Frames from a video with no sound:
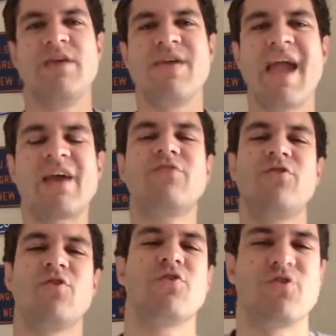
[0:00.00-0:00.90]
The
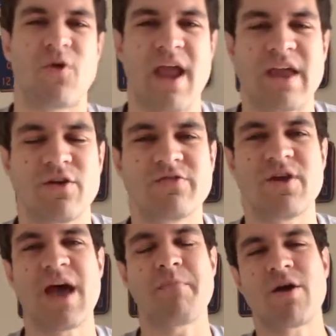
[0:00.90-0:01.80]
exterior door handles are
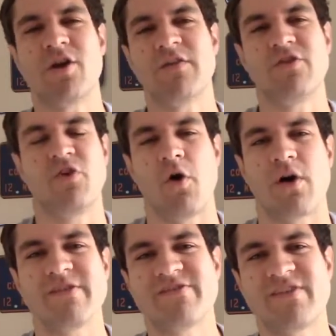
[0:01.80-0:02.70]
not mounted on the
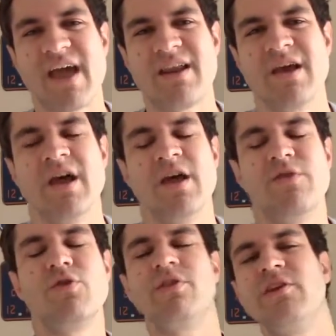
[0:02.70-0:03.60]
door. Instead,
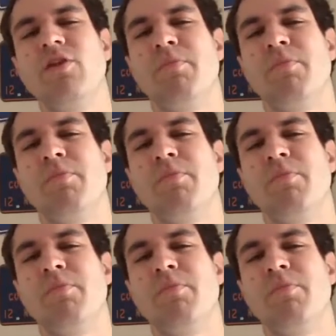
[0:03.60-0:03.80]
they're little